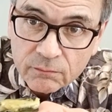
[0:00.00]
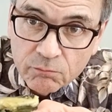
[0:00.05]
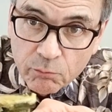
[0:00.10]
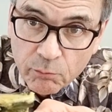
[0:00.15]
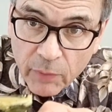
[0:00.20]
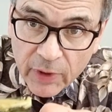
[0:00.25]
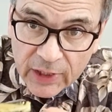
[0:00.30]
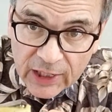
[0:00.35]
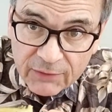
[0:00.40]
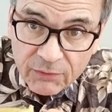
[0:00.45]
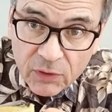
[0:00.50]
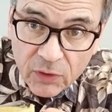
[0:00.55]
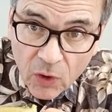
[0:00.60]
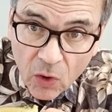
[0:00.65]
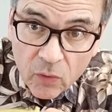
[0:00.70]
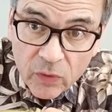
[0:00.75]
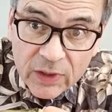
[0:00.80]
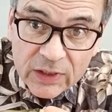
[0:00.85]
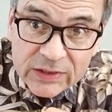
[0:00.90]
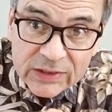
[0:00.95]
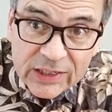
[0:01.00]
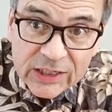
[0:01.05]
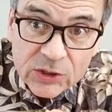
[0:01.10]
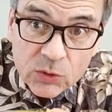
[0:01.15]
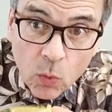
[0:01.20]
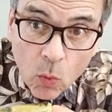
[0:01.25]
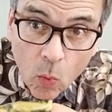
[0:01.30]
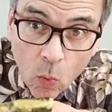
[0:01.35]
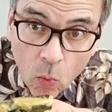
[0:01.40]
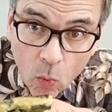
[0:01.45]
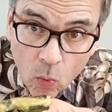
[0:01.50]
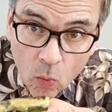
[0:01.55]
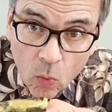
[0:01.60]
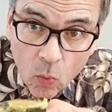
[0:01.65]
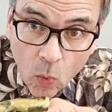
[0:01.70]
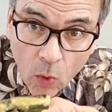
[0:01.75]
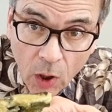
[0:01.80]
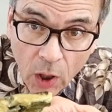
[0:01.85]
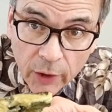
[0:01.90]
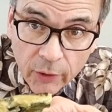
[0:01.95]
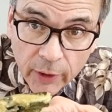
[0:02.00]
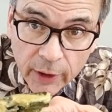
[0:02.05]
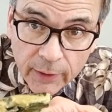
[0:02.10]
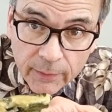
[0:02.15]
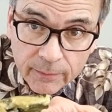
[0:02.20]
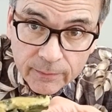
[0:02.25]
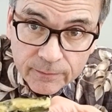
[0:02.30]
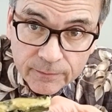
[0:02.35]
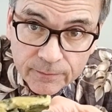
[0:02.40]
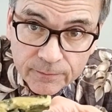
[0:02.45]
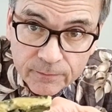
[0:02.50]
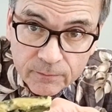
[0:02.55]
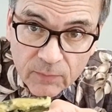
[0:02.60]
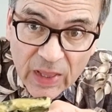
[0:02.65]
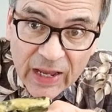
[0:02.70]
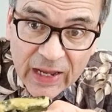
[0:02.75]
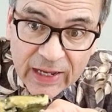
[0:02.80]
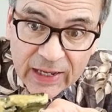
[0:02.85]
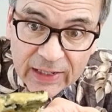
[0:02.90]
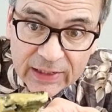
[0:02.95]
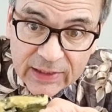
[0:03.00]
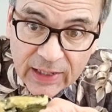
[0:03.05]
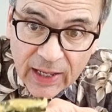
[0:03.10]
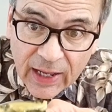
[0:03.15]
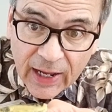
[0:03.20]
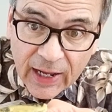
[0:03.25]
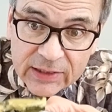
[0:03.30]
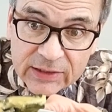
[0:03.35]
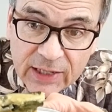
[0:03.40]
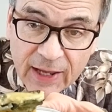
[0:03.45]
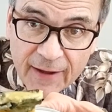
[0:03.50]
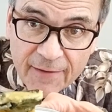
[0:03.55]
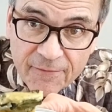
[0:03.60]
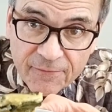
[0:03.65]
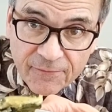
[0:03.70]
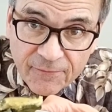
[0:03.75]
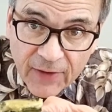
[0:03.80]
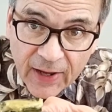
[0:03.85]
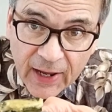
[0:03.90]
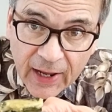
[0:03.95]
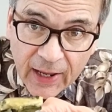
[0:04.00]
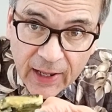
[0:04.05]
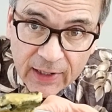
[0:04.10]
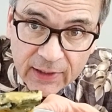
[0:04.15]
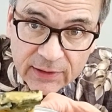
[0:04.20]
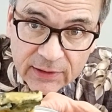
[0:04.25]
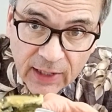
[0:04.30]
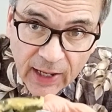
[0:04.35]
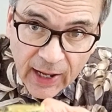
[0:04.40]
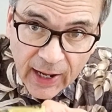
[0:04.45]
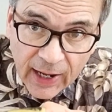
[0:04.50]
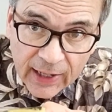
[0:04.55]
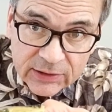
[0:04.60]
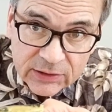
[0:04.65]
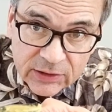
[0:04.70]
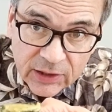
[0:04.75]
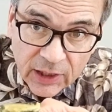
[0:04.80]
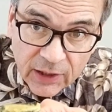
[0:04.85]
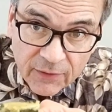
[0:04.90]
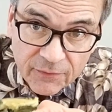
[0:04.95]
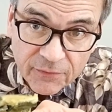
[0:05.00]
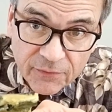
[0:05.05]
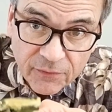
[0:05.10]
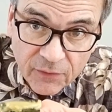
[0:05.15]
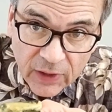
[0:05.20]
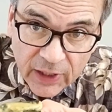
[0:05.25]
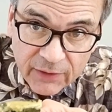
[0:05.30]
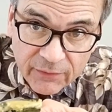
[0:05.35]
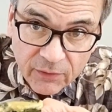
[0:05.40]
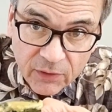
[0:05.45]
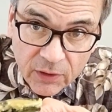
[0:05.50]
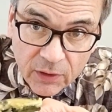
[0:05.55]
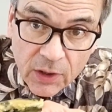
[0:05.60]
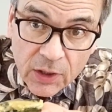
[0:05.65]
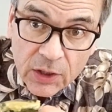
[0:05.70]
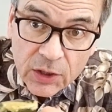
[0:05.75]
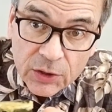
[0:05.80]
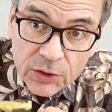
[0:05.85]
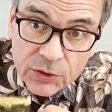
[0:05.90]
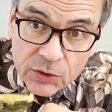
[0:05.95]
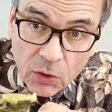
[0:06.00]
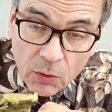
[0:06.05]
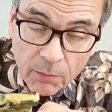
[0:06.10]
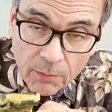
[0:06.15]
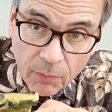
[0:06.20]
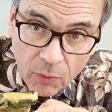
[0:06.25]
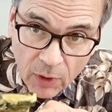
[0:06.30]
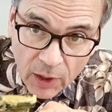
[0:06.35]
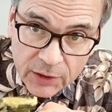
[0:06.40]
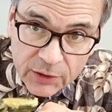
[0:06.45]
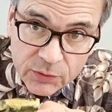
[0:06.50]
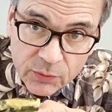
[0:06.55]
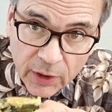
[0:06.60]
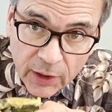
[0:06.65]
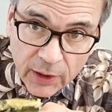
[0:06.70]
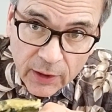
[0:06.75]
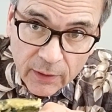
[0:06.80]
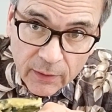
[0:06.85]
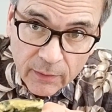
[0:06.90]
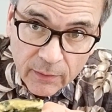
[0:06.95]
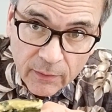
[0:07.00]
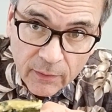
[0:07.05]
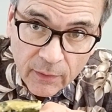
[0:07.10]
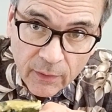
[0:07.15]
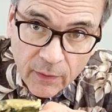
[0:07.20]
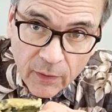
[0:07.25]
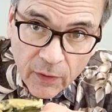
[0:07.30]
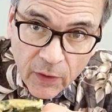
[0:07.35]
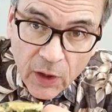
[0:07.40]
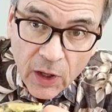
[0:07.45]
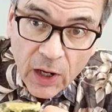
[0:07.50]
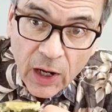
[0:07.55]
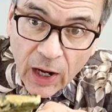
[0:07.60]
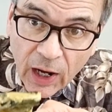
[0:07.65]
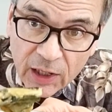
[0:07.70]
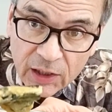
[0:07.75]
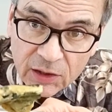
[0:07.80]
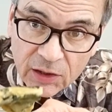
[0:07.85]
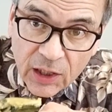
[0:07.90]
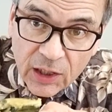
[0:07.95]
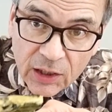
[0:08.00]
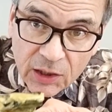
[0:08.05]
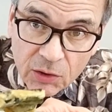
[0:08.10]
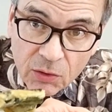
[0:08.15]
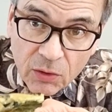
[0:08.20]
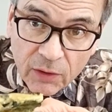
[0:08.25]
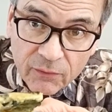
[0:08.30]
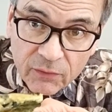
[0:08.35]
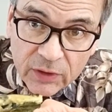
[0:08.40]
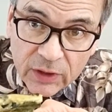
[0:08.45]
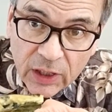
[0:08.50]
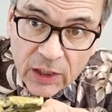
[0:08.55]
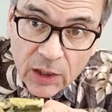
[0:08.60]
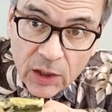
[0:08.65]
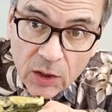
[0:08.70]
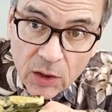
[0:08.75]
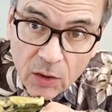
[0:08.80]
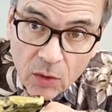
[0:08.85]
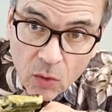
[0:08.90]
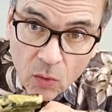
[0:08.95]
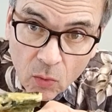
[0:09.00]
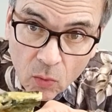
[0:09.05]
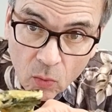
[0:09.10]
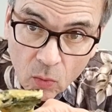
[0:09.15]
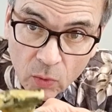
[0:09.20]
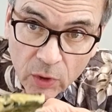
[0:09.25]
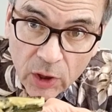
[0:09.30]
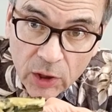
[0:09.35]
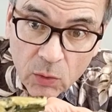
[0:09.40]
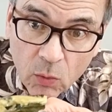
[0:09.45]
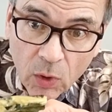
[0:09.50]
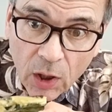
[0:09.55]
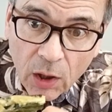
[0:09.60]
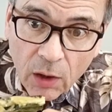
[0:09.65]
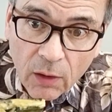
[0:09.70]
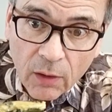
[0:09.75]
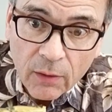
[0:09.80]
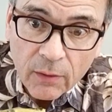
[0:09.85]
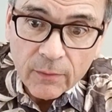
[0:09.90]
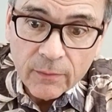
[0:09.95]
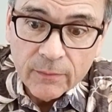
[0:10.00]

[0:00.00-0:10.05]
But even though this is watery, it has a fantastic flavor. So Brunswick, I think you have done it really well.